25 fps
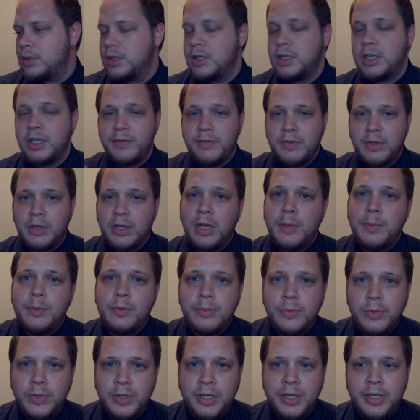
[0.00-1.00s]
gonna give it a
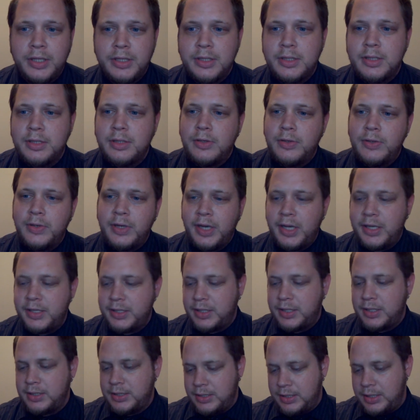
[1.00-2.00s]
couple more hits so you
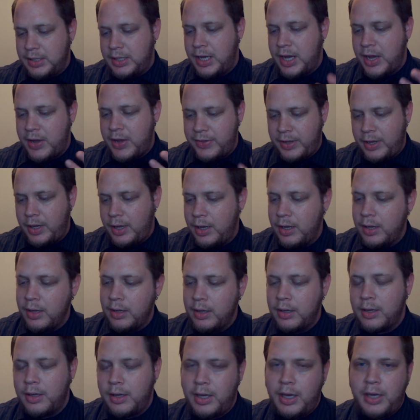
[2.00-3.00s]
guys can see how the
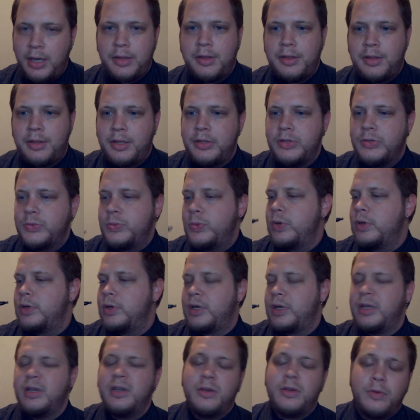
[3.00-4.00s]
things
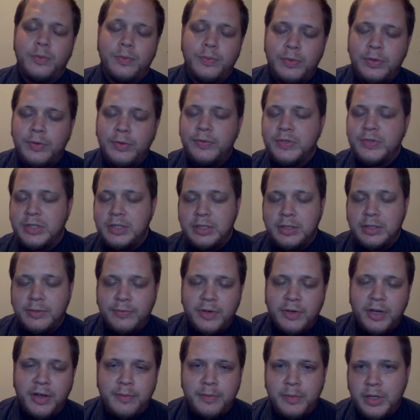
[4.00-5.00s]
work. I know you've seen it
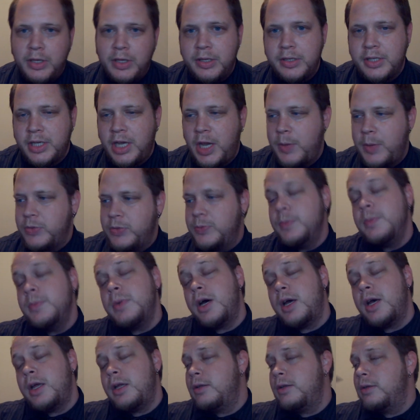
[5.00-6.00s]
5 million times,
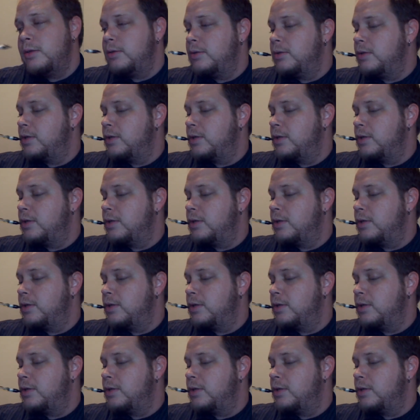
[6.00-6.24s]
but